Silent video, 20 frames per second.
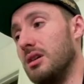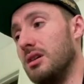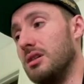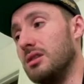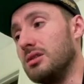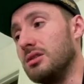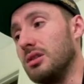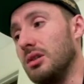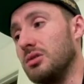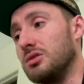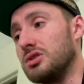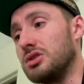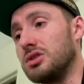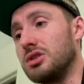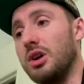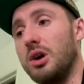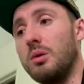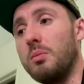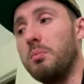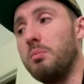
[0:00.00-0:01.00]
don't just
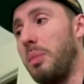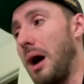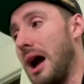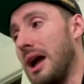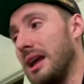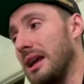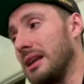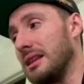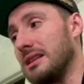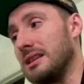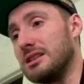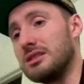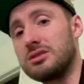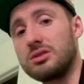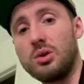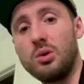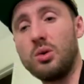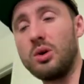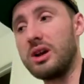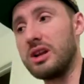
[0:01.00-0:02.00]
go buying these
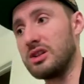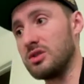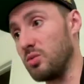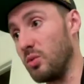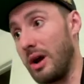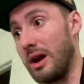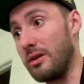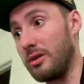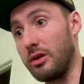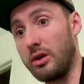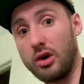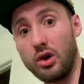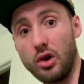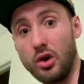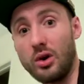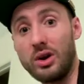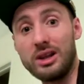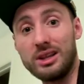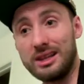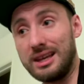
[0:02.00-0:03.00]
coins where they're
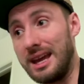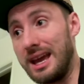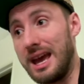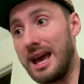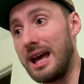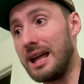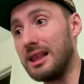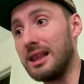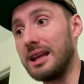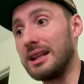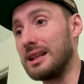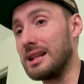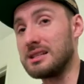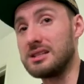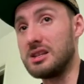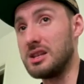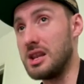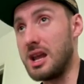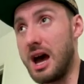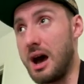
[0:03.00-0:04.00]
currently at. Like, that's
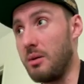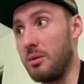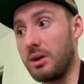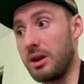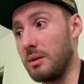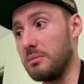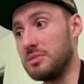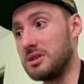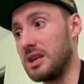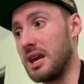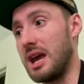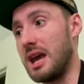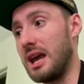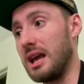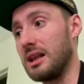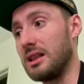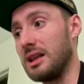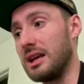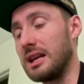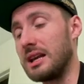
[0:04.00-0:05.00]
not what I'm
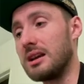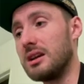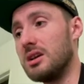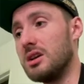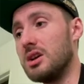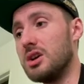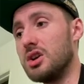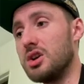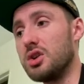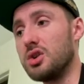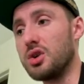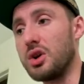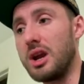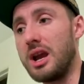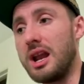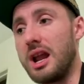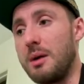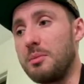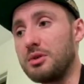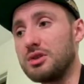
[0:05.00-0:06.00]
saying. Like,
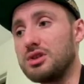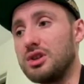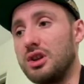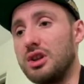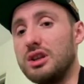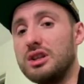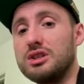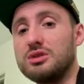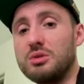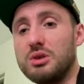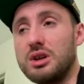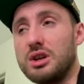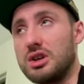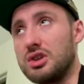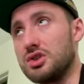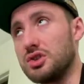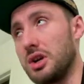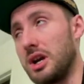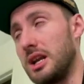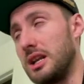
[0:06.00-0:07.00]
create opportunities where you can
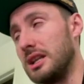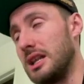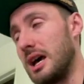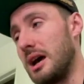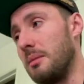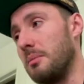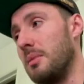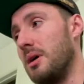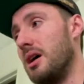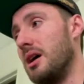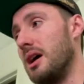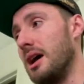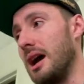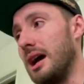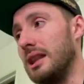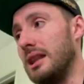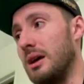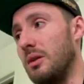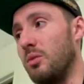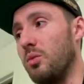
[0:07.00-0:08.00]
trade them,
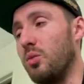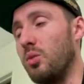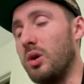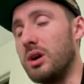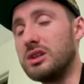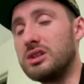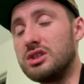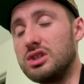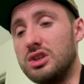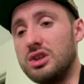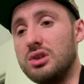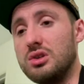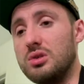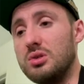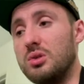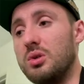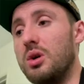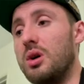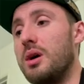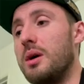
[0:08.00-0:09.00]
and then once
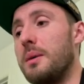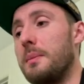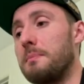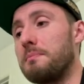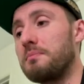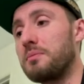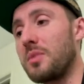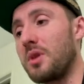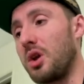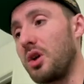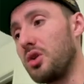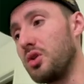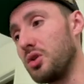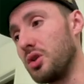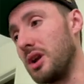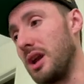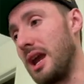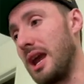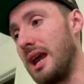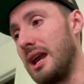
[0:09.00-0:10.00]
you
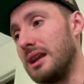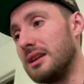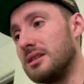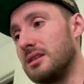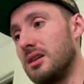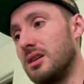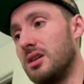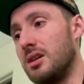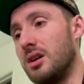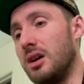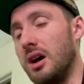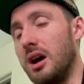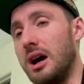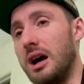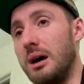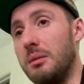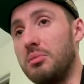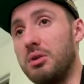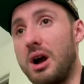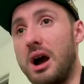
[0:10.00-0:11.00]
create
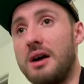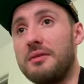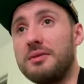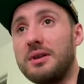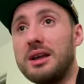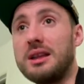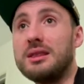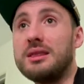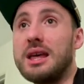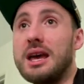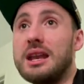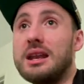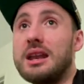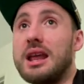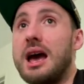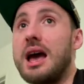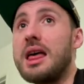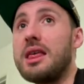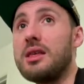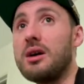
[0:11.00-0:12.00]
profit, then
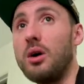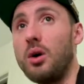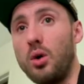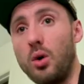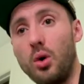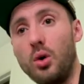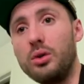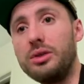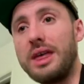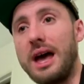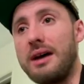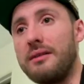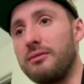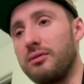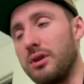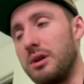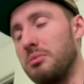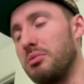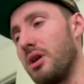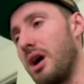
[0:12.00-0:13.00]
hold that
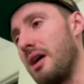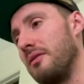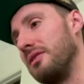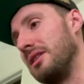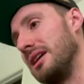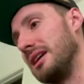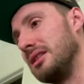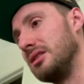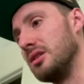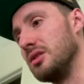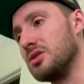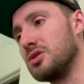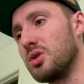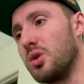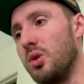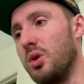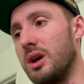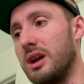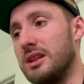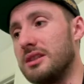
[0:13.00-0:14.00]
free profit in those
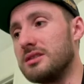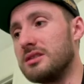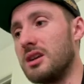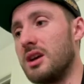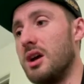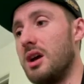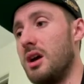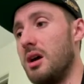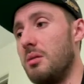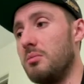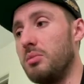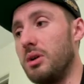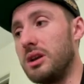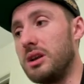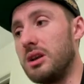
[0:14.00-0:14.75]
coins. But